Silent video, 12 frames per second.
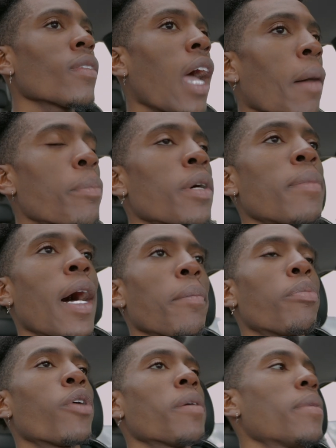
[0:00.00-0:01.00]
I booked my
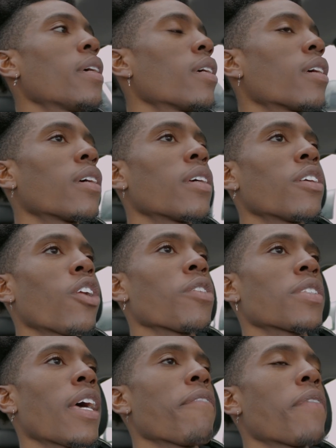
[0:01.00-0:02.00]
appointment. You know what I'm
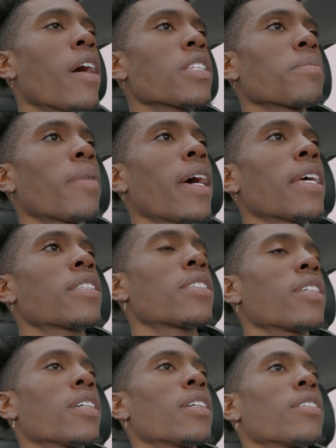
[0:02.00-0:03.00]
saying? I found somebody
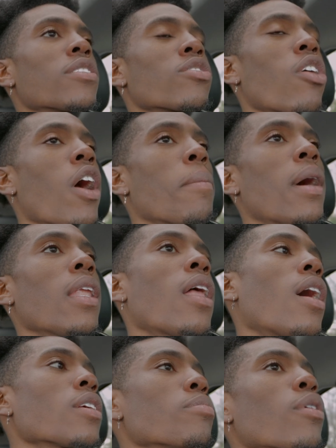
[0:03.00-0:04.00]
to start my
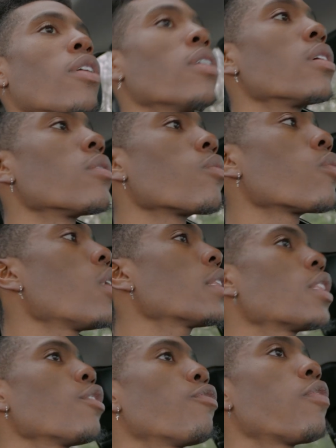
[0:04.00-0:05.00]
locks, bro.
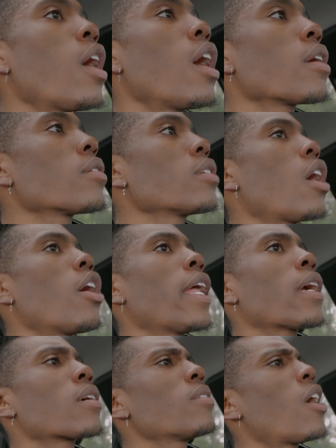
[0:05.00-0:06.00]
What the fuck? Yo,
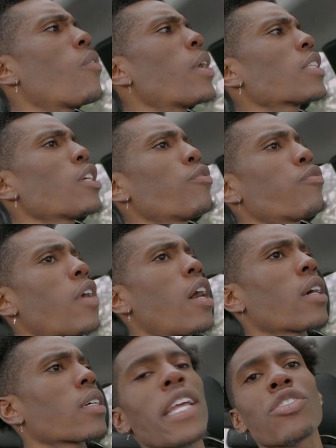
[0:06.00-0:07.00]
they yo, what the
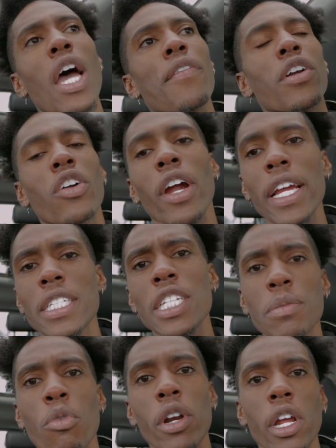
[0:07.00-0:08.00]
fuck? They driving crazy
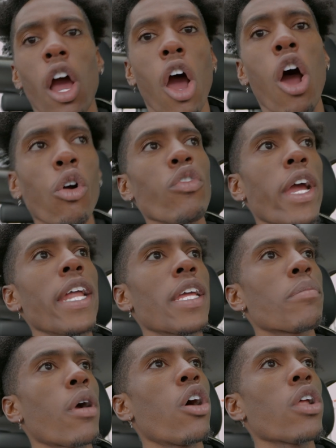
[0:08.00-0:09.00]
this morning
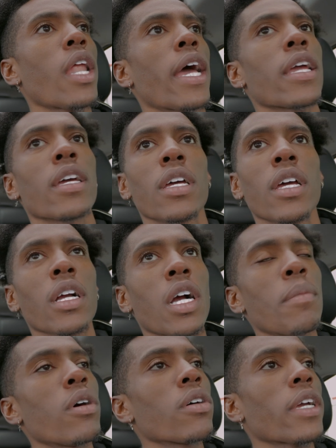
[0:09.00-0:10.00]
already, bro. Like,
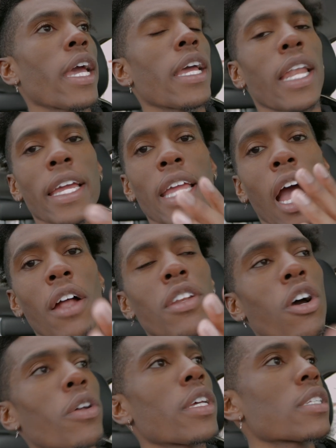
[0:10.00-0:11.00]
come on, gang. Like, y'all
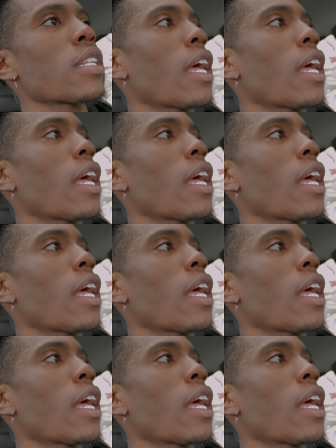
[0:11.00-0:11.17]
know this.